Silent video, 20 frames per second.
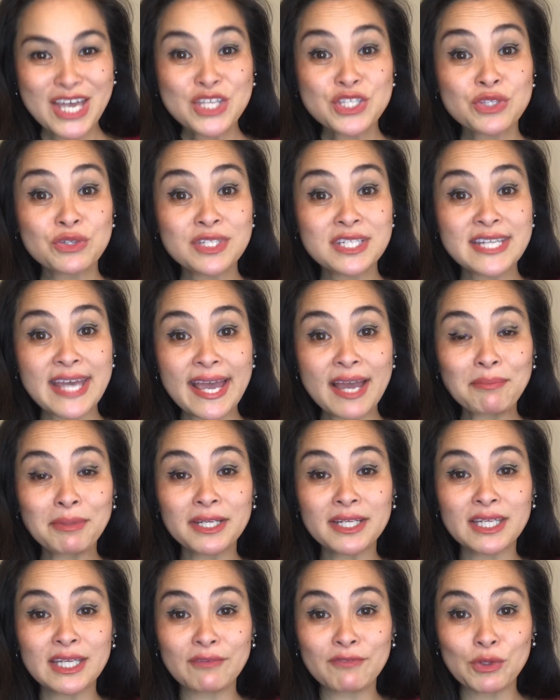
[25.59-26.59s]
So today I'm
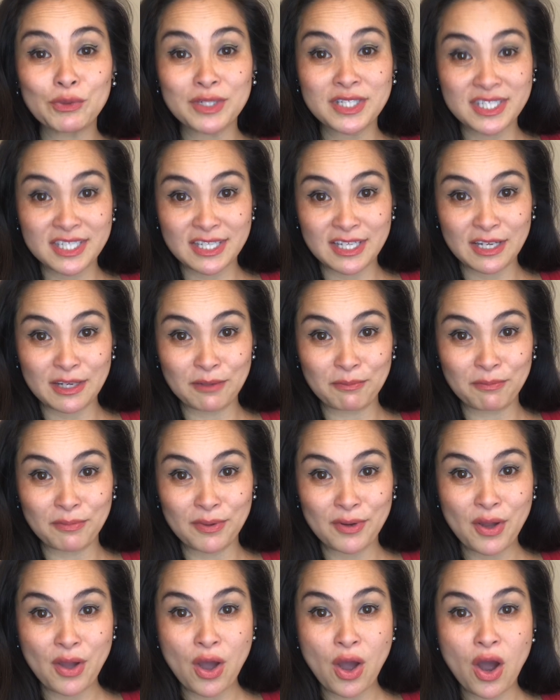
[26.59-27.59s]
going to give you a tip
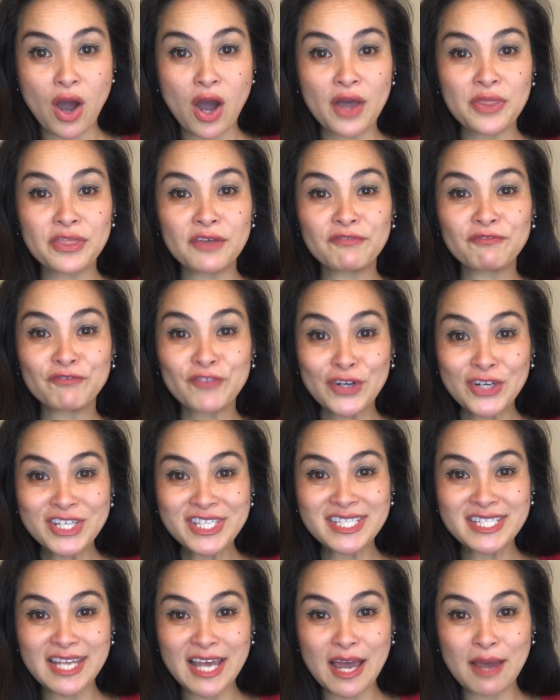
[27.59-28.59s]
on the
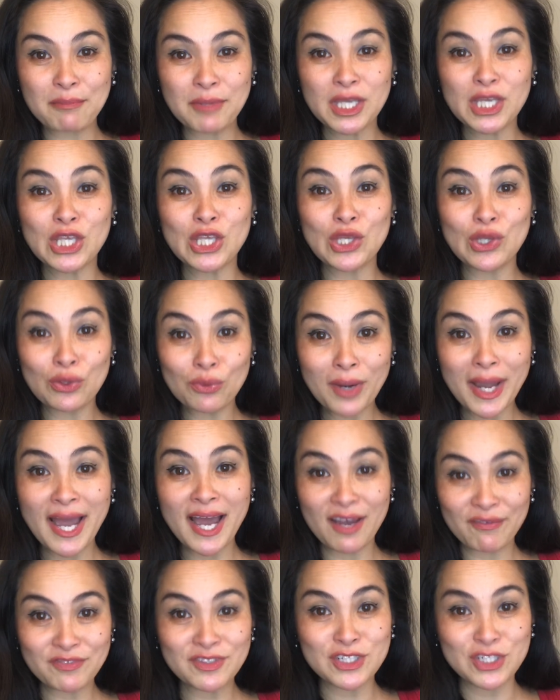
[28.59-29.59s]
first step you
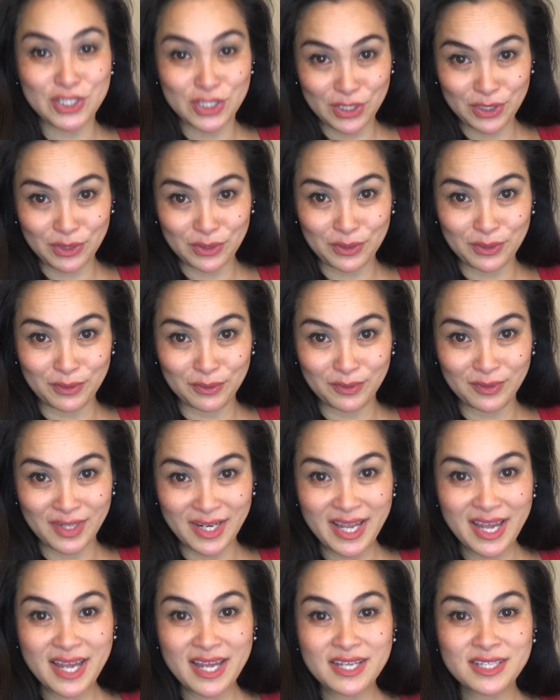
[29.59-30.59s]
have to do
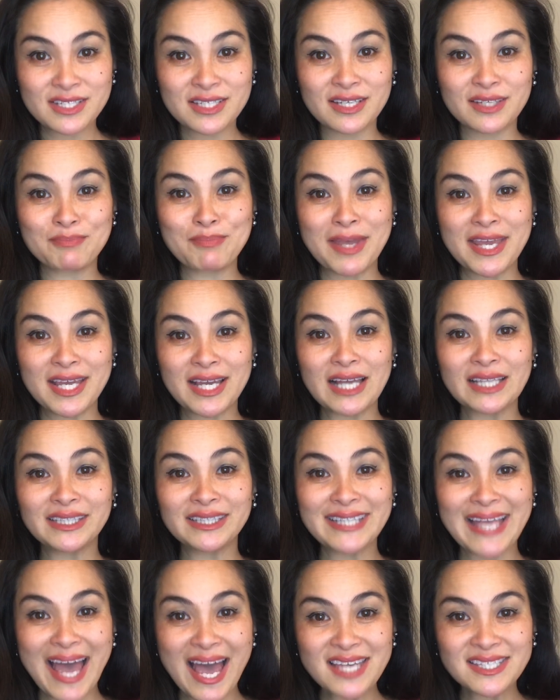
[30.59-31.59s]
to make
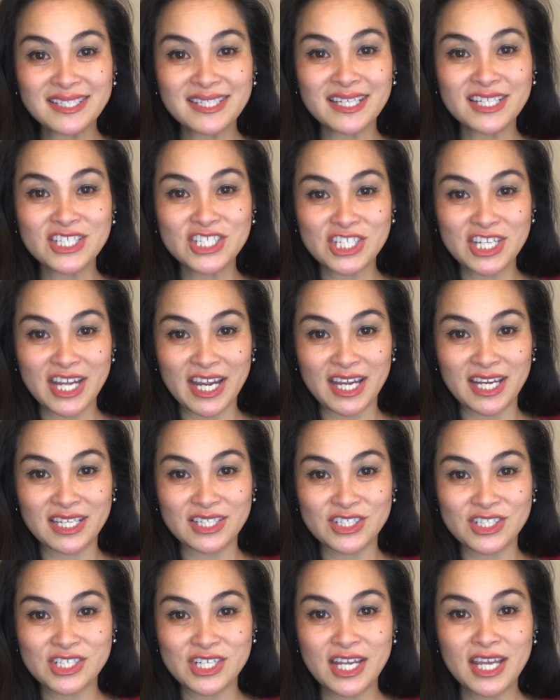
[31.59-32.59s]
lasting
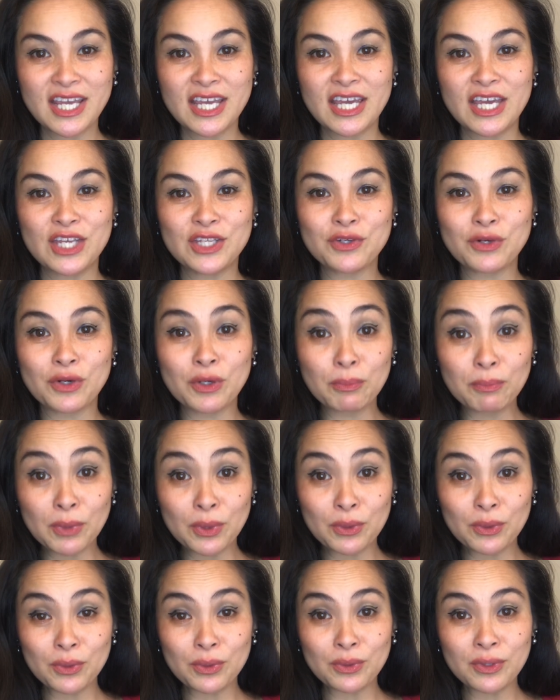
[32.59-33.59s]
change in your
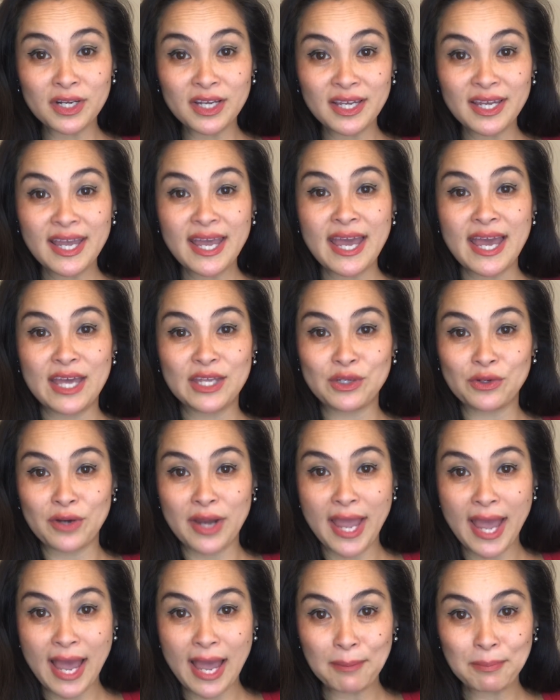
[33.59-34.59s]
mood and your
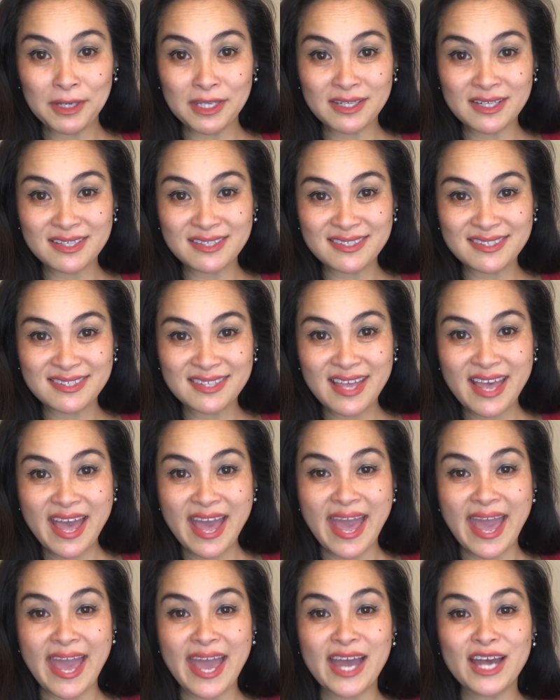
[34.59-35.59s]
happiness
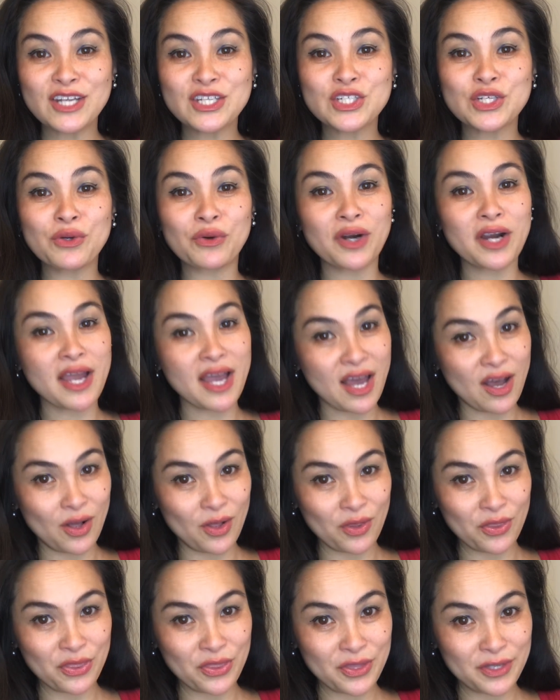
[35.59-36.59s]
and your
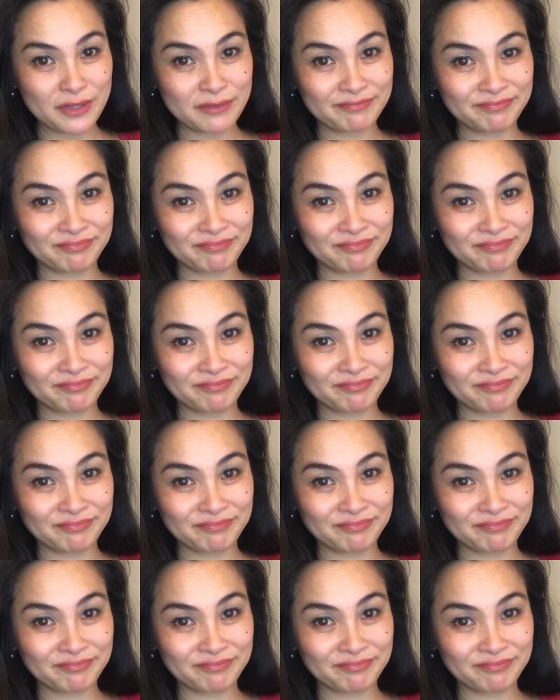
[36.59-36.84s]
health.